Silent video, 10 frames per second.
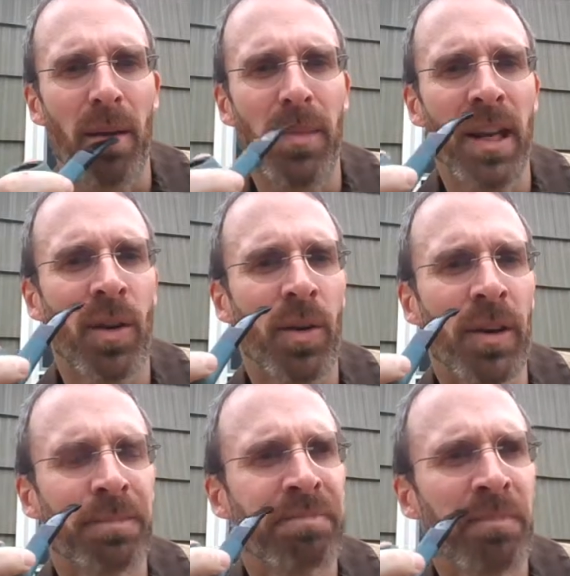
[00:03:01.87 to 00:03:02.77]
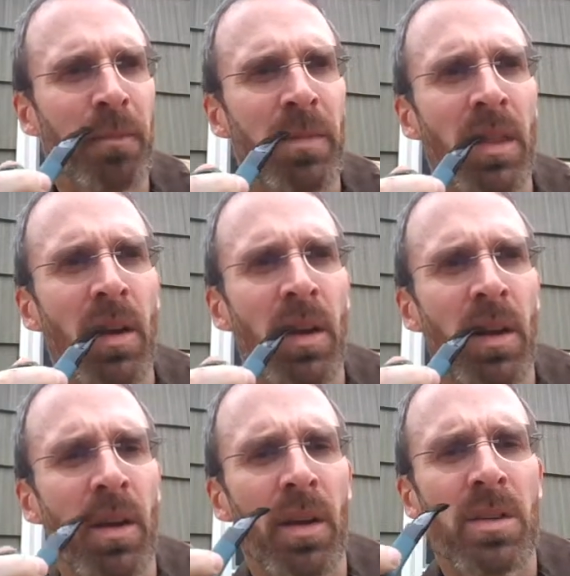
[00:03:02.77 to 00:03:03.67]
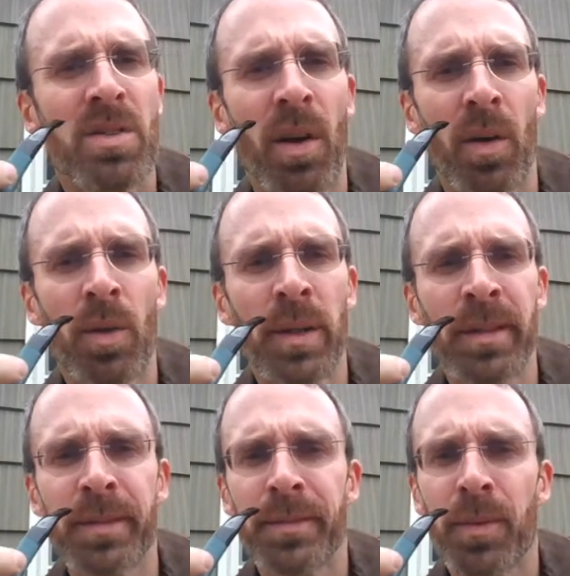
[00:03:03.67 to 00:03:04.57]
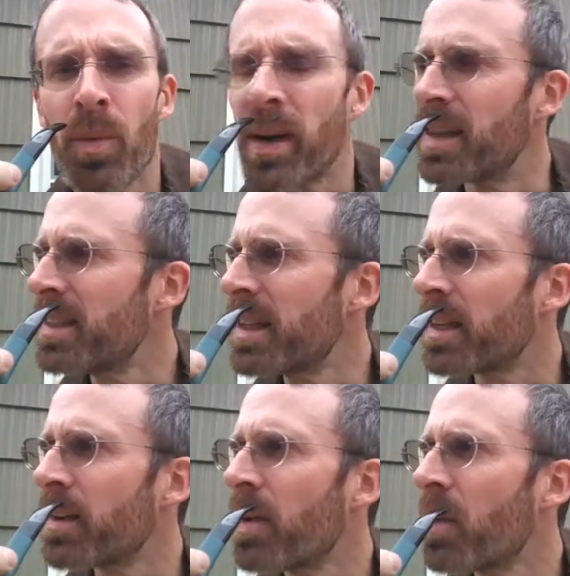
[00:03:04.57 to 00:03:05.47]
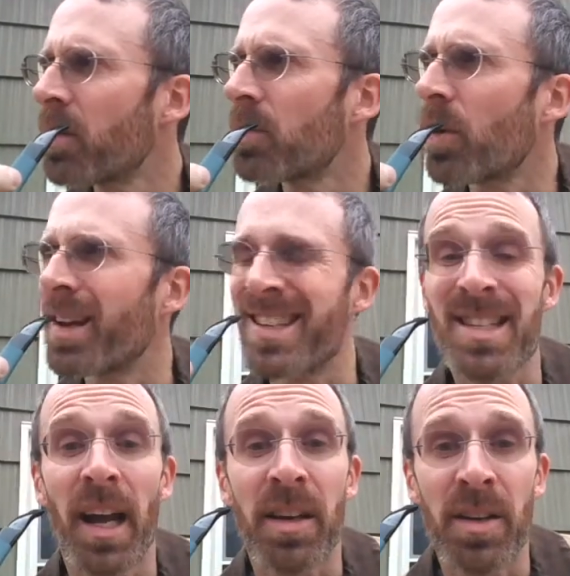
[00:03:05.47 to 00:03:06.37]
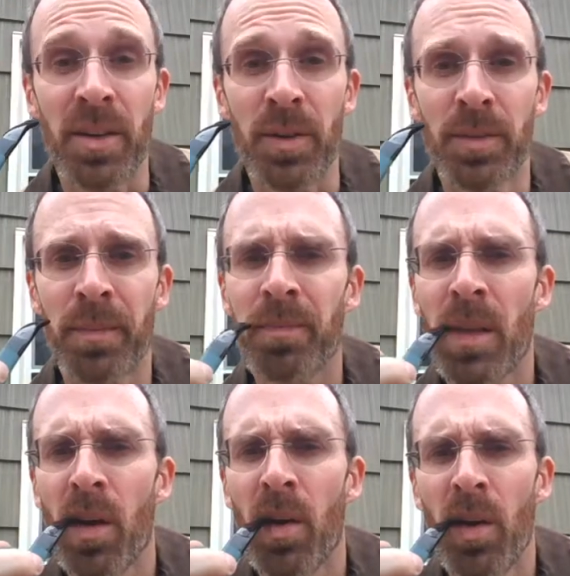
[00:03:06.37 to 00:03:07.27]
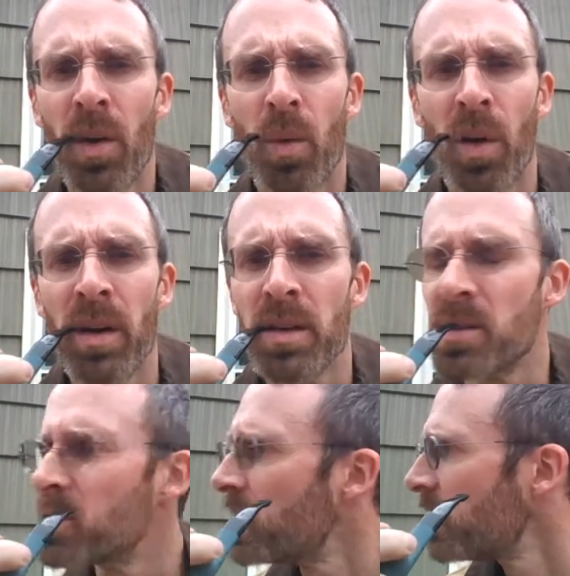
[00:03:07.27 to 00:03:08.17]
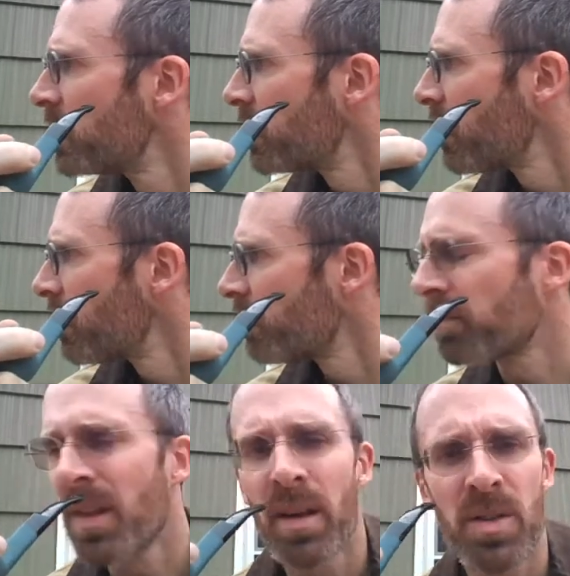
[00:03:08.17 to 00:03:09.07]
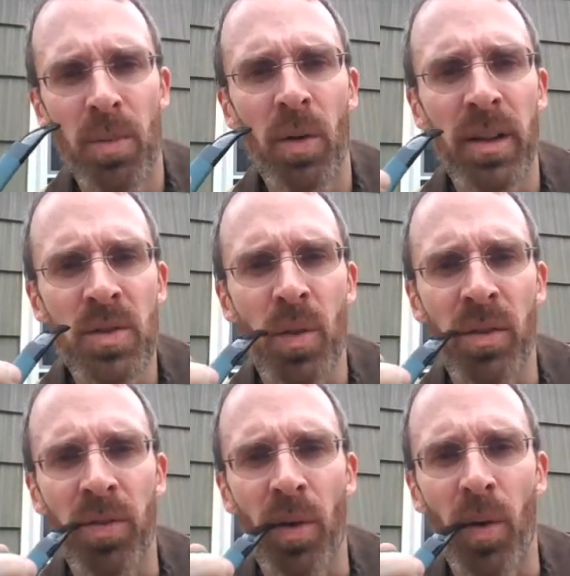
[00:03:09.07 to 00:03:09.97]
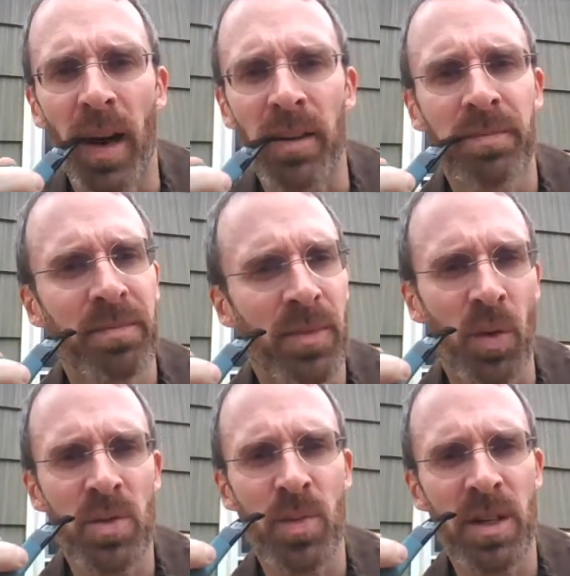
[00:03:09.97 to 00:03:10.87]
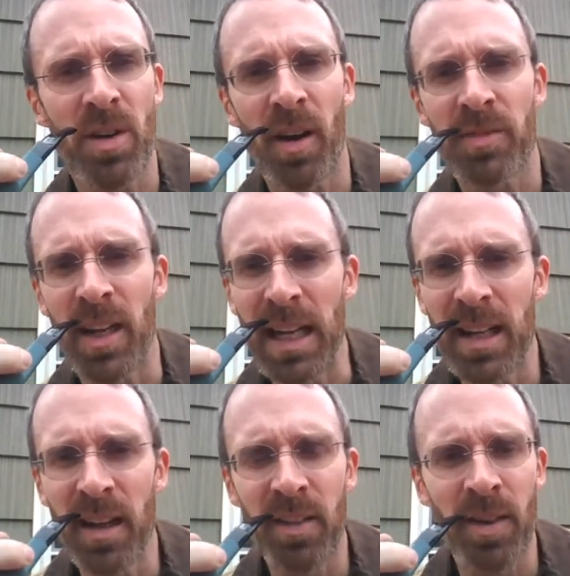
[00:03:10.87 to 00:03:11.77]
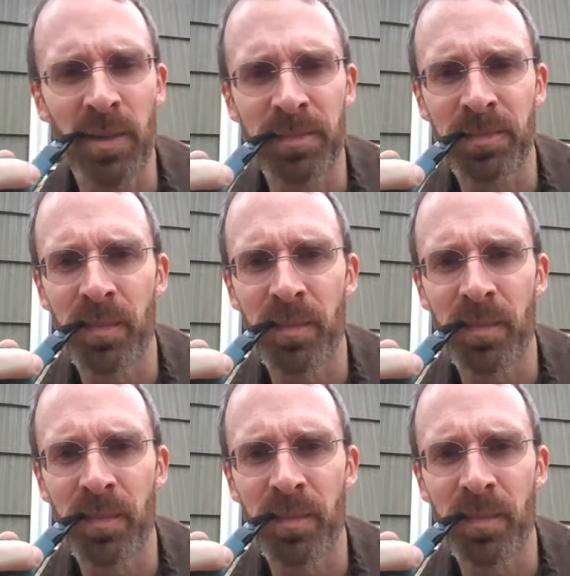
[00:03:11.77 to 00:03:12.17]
mediocre. So what I decided to do was smoke this one for a while. Don't switch off to any other